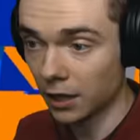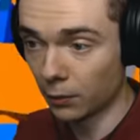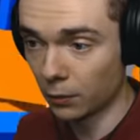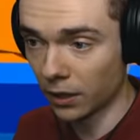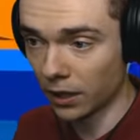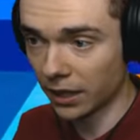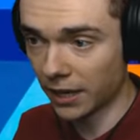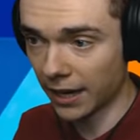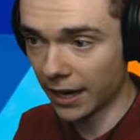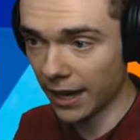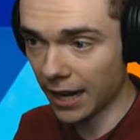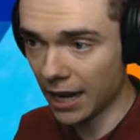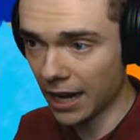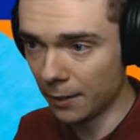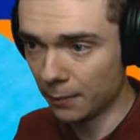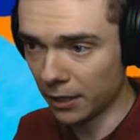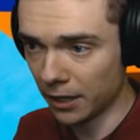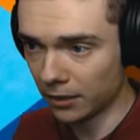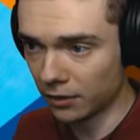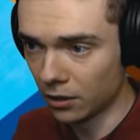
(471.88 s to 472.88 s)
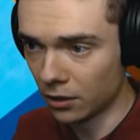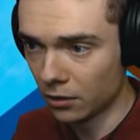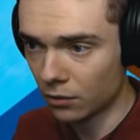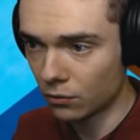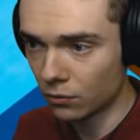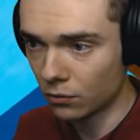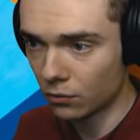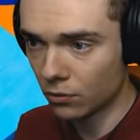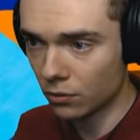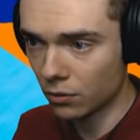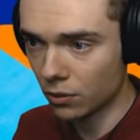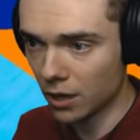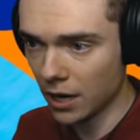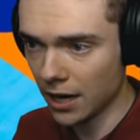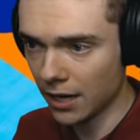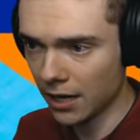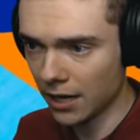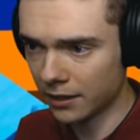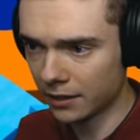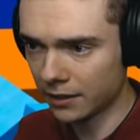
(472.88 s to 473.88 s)
Then we're gonna aim it
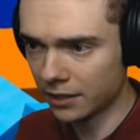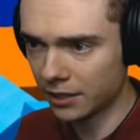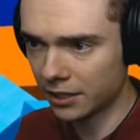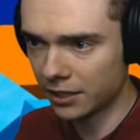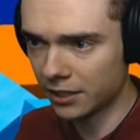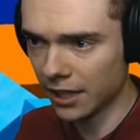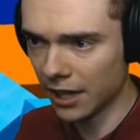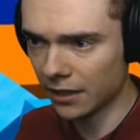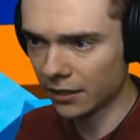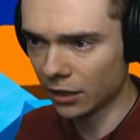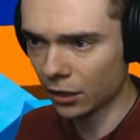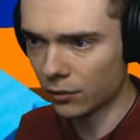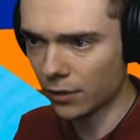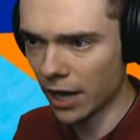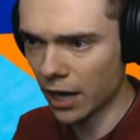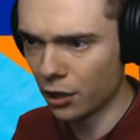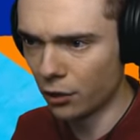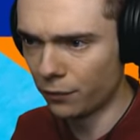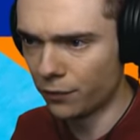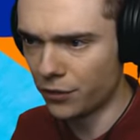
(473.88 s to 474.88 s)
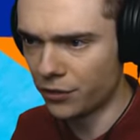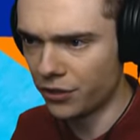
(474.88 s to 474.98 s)
right at the center, right over